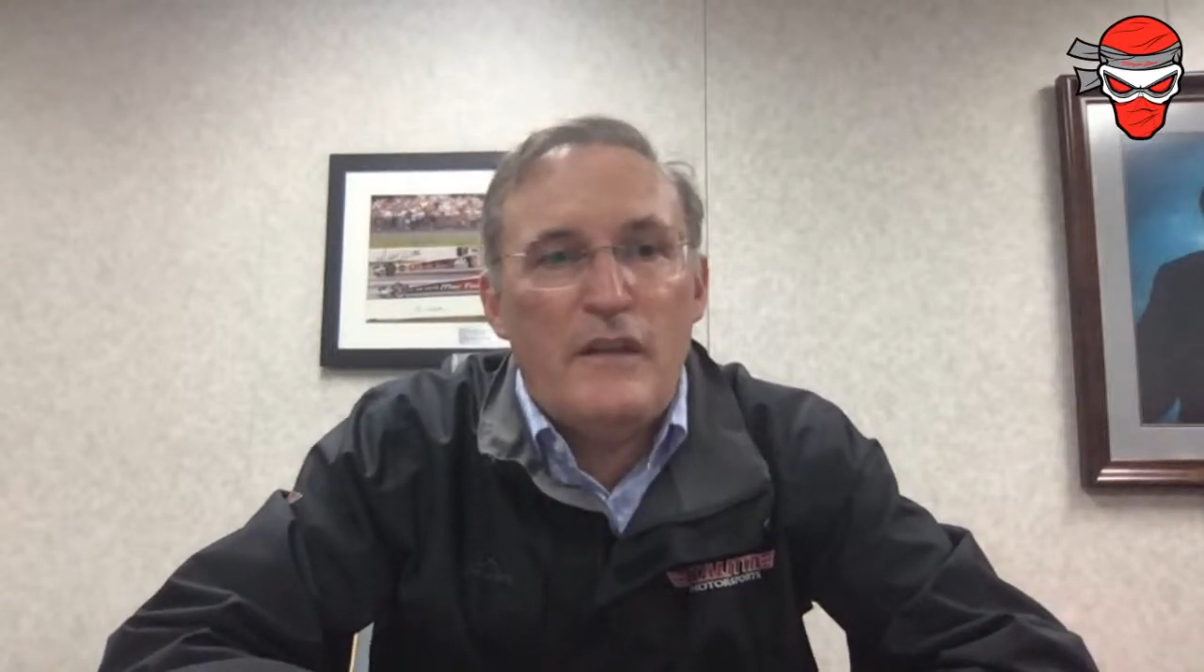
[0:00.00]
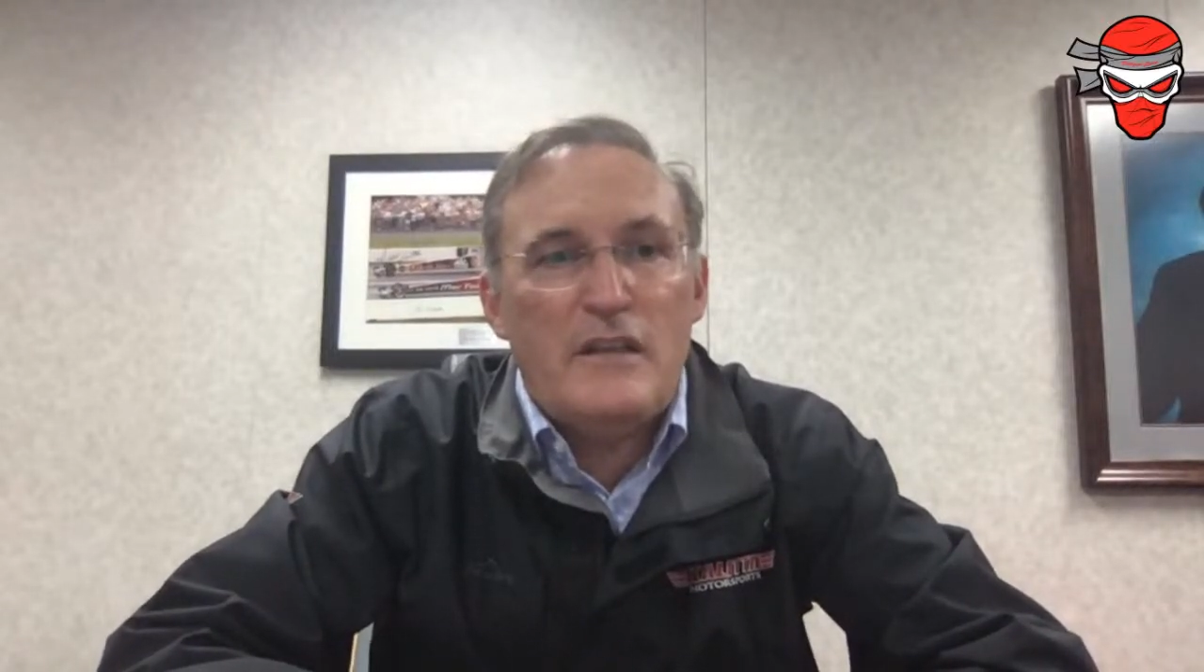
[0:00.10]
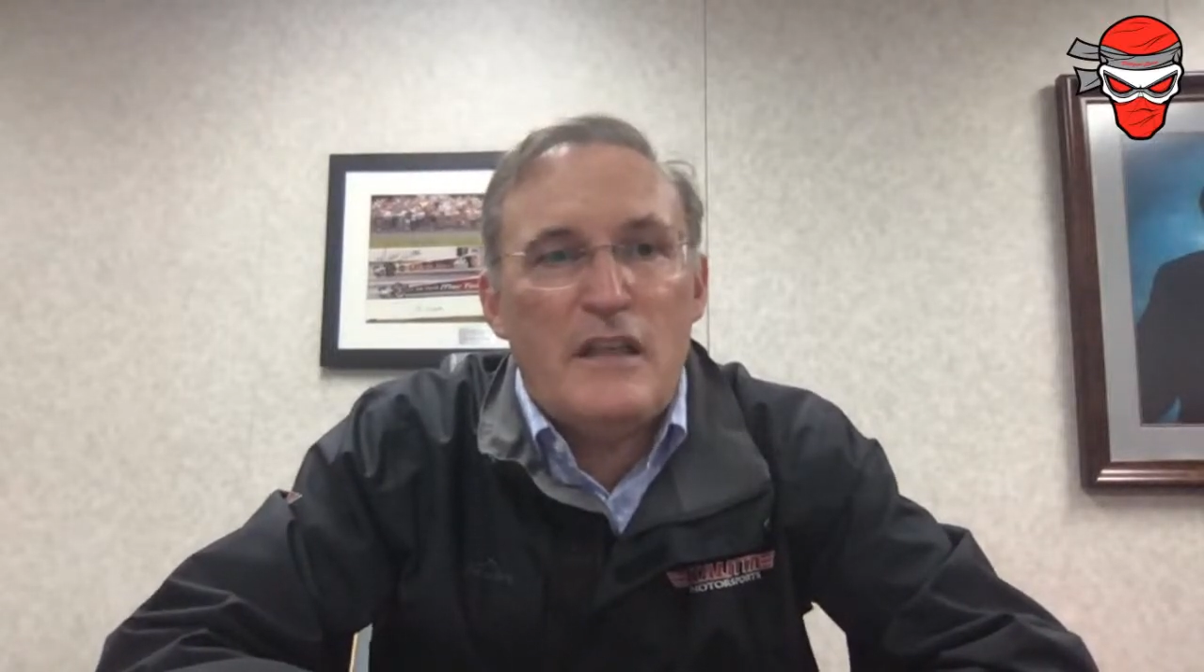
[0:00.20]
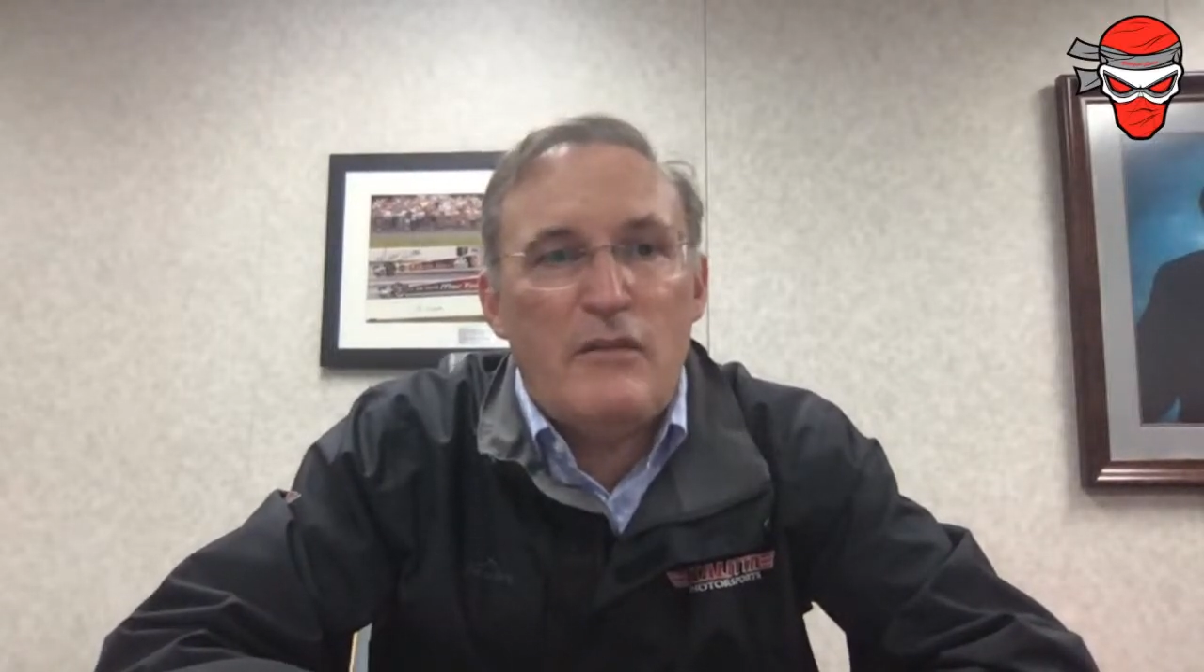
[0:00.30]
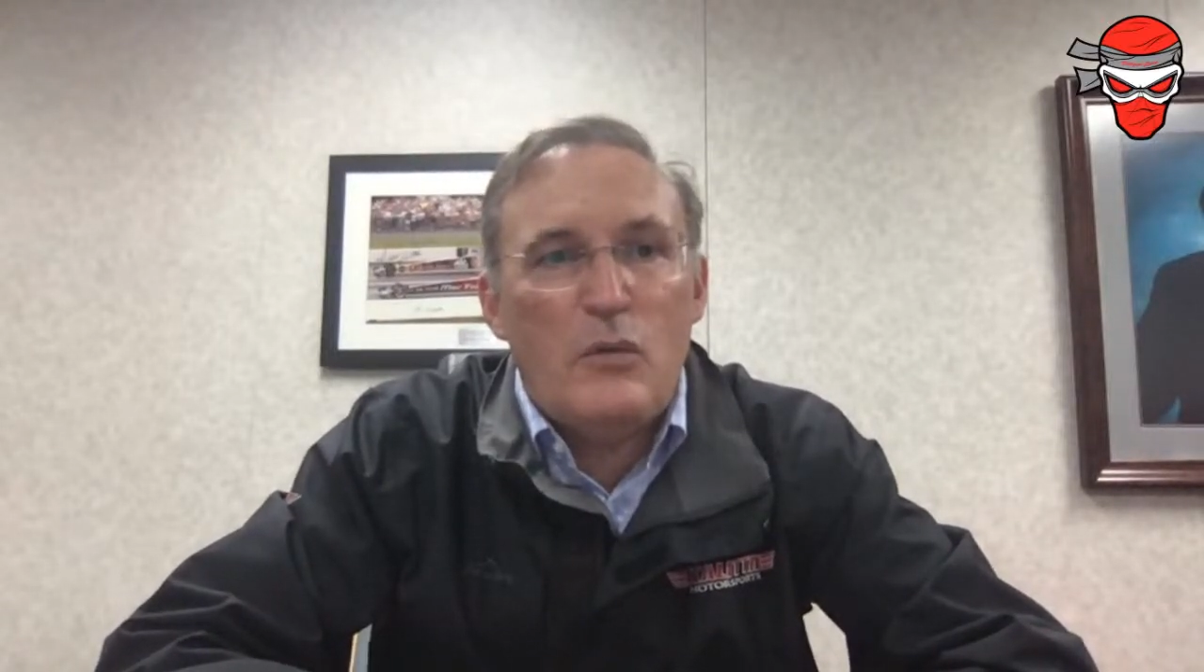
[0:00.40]
that
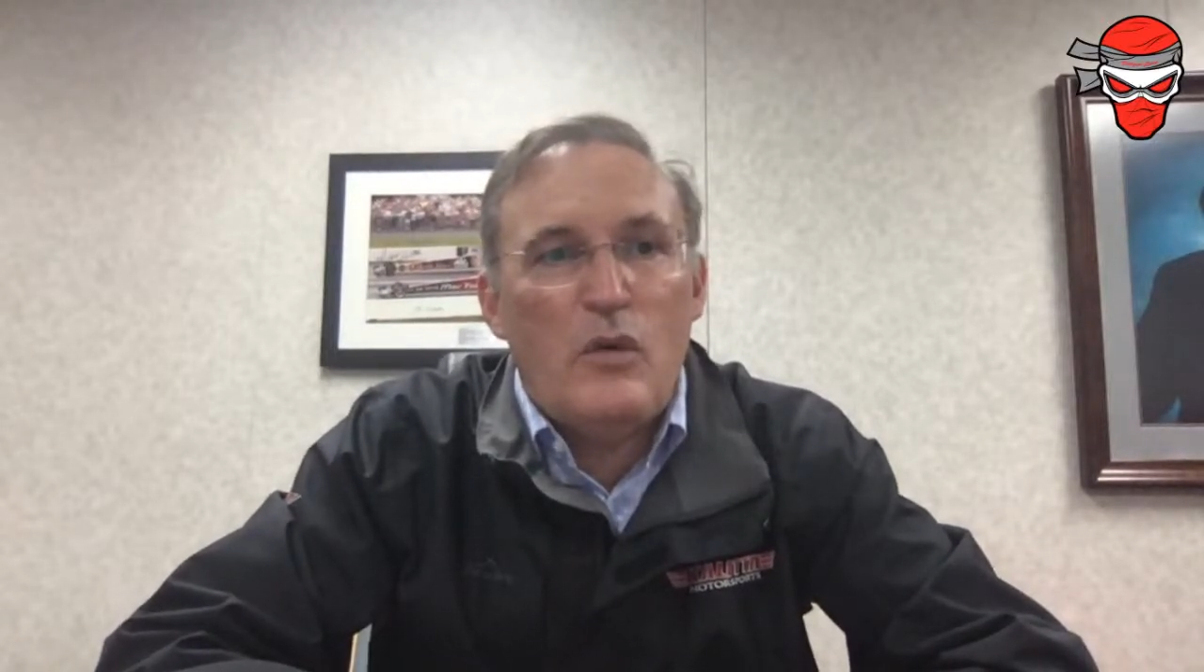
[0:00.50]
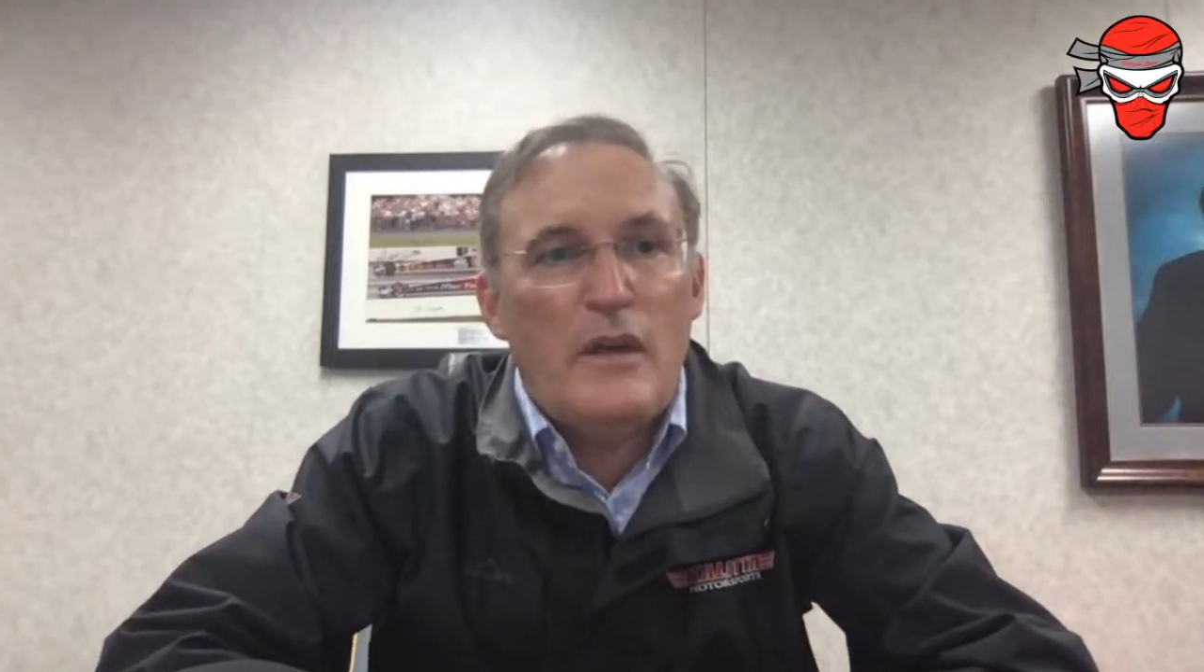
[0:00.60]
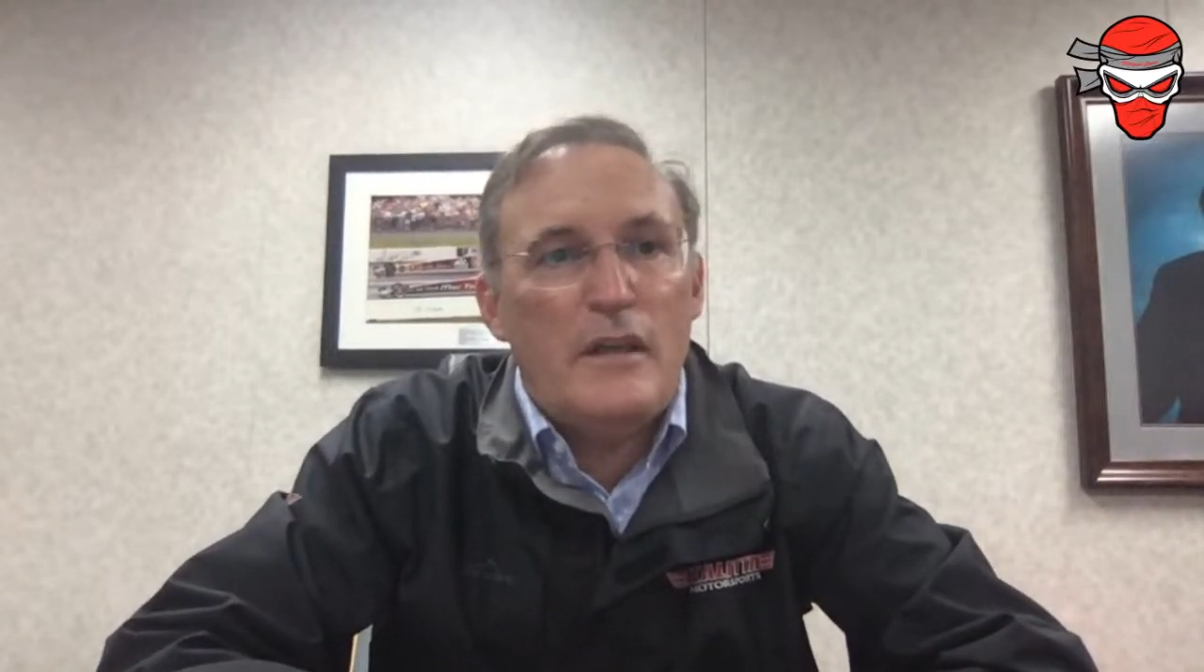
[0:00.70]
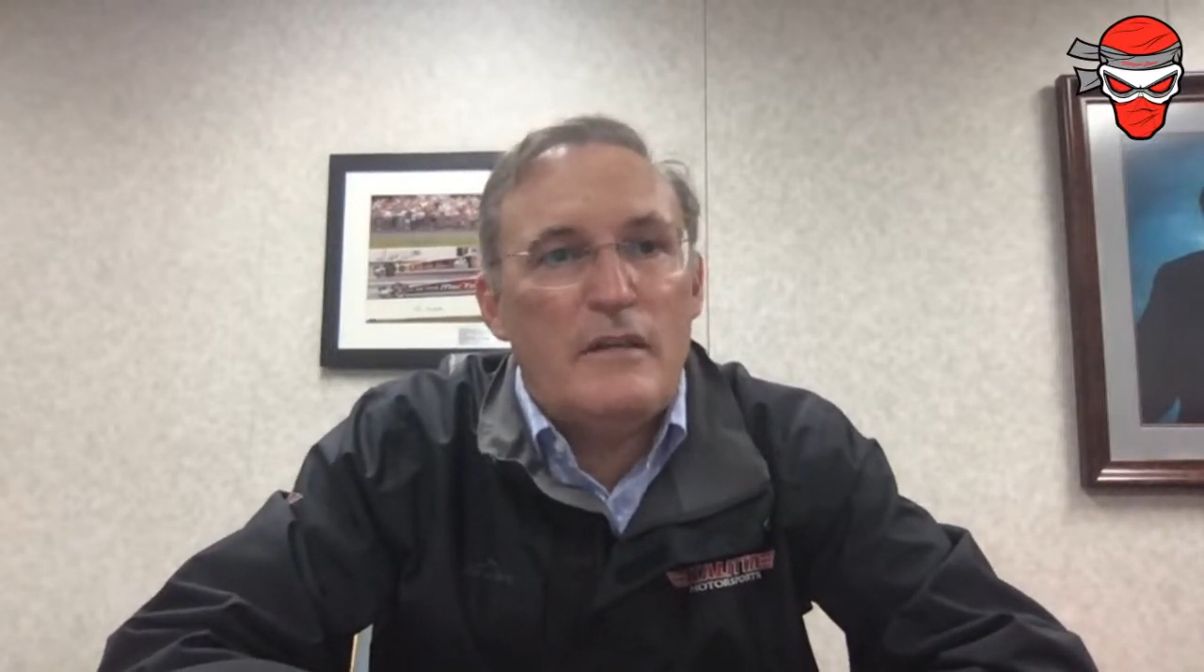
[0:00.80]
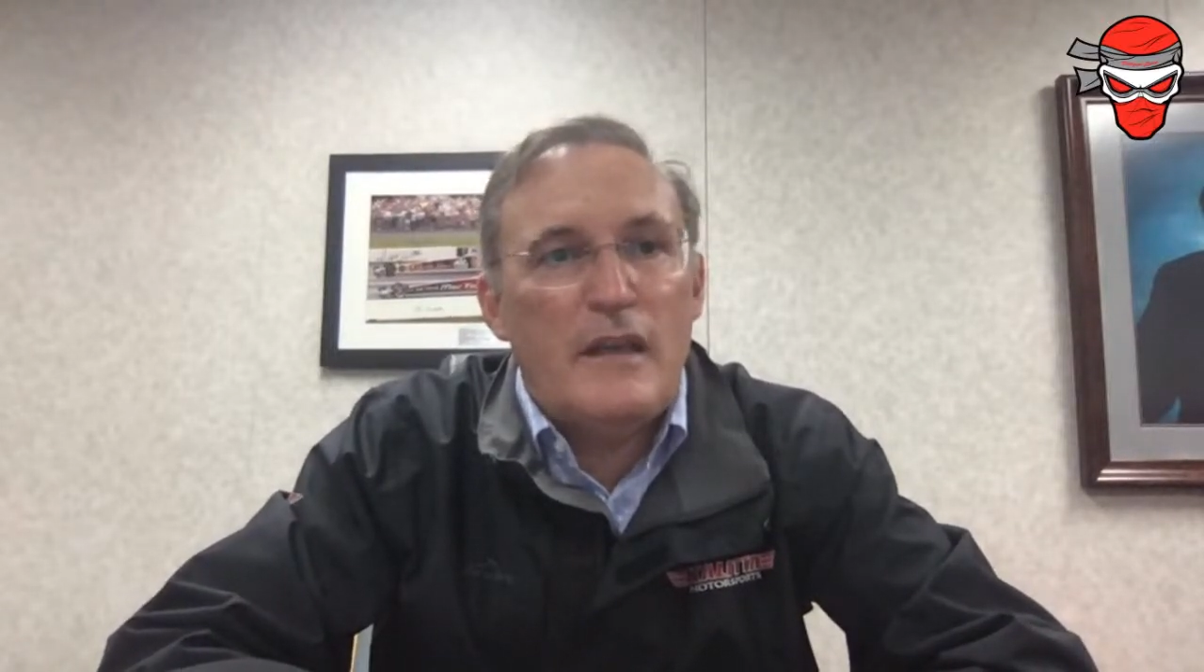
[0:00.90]

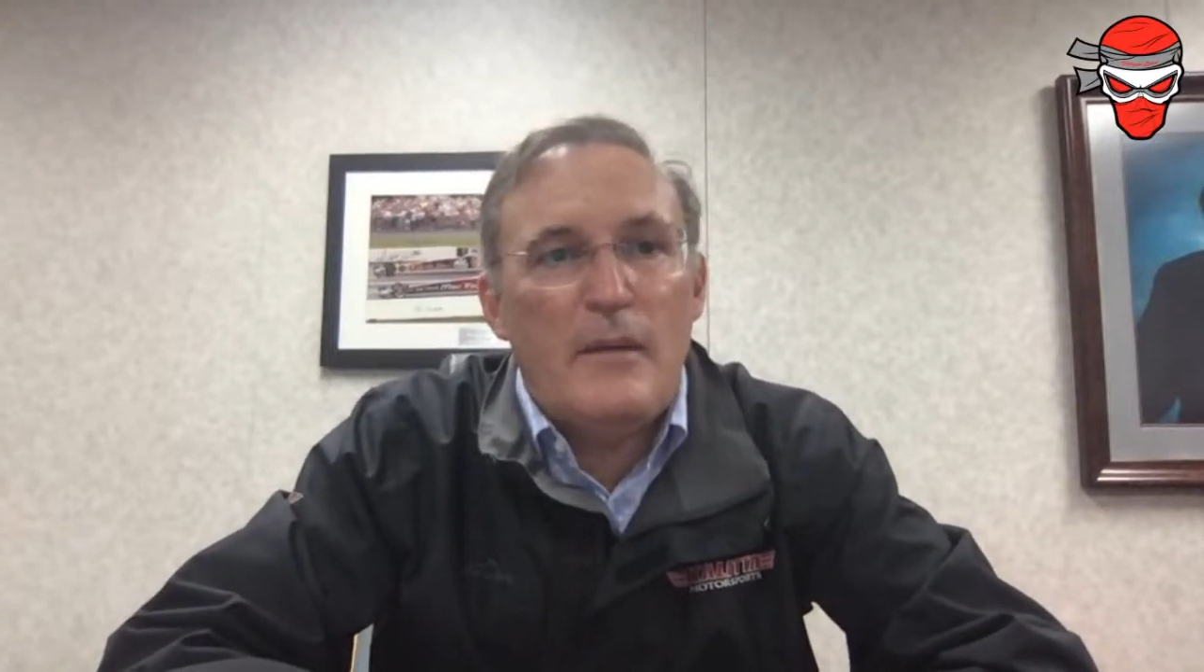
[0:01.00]
71 and